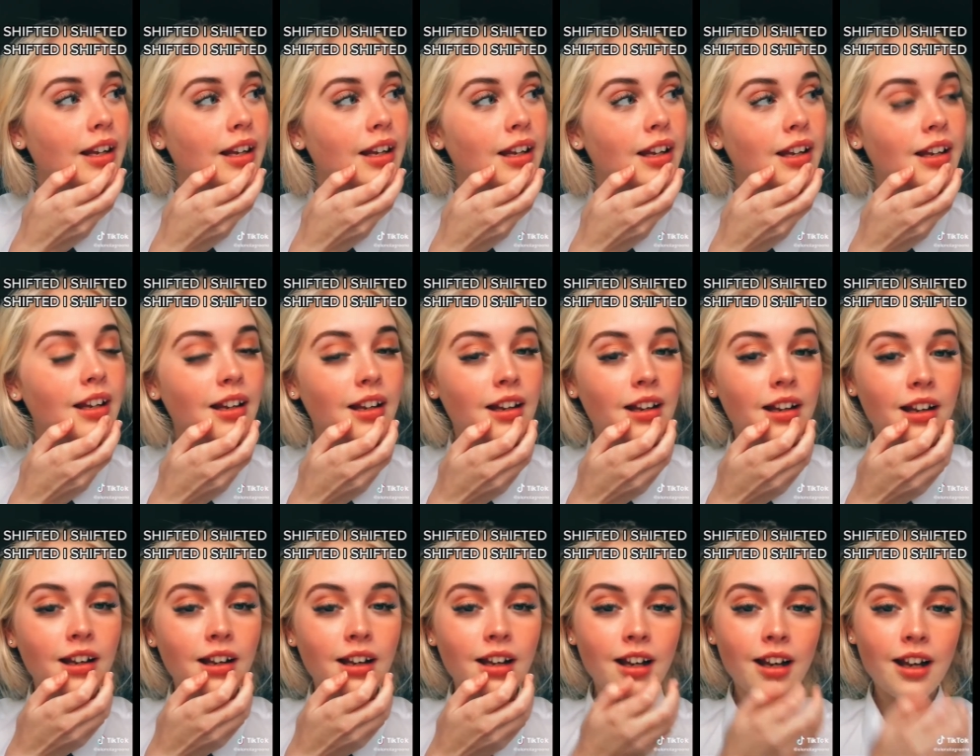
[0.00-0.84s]
you can't
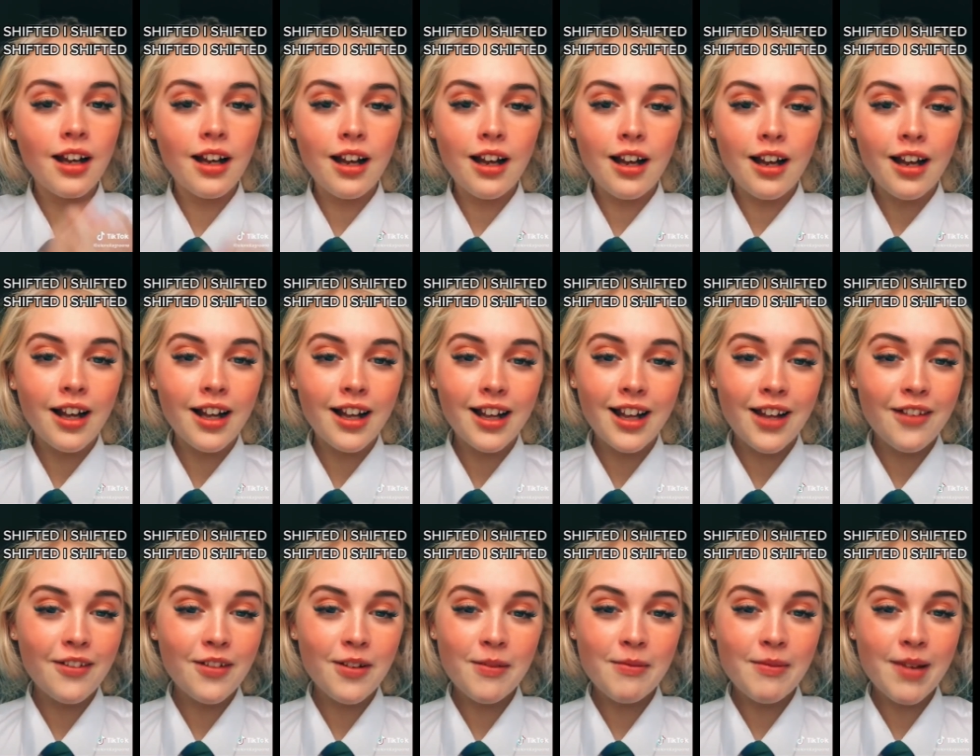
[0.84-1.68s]
reality shift.
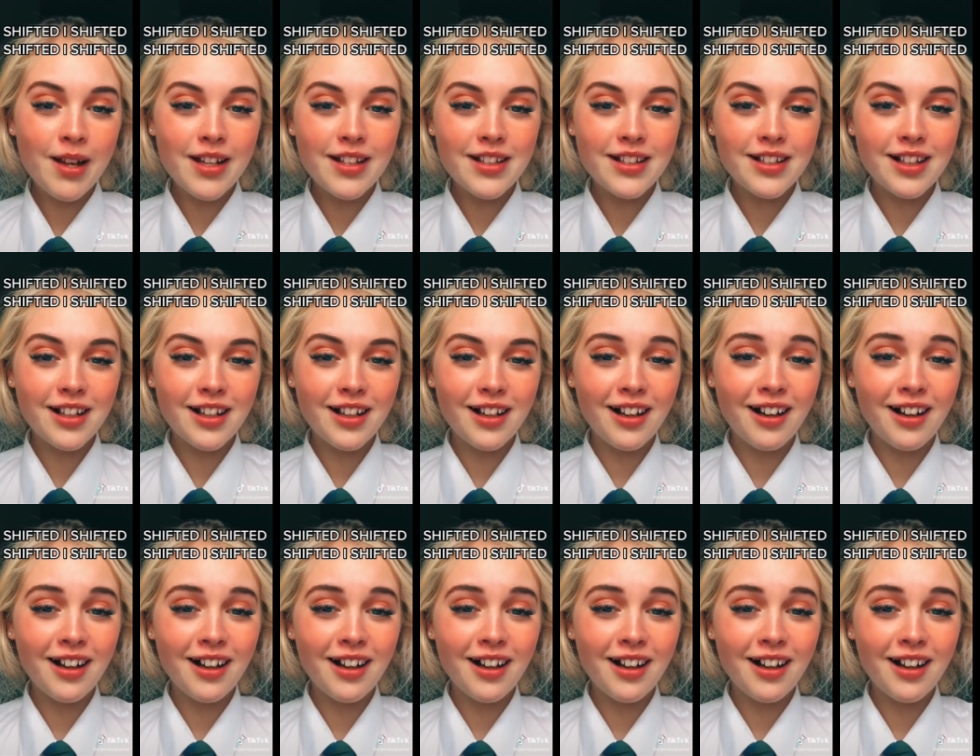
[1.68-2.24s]
Some people think